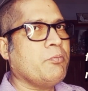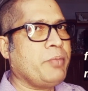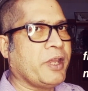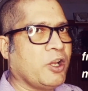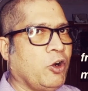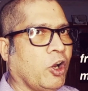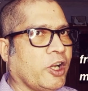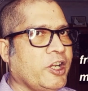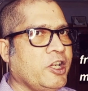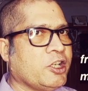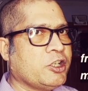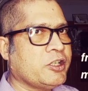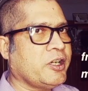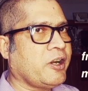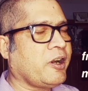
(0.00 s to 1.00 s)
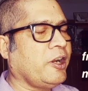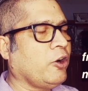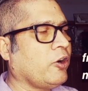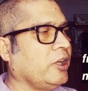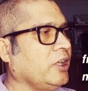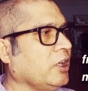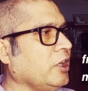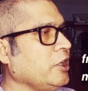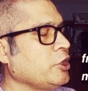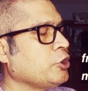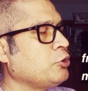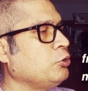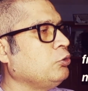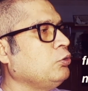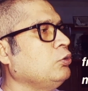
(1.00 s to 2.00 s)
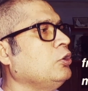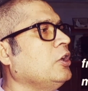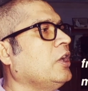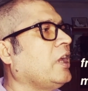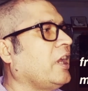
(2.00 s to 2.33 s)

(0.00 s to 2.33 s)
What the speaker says: Bengali dictionary or English to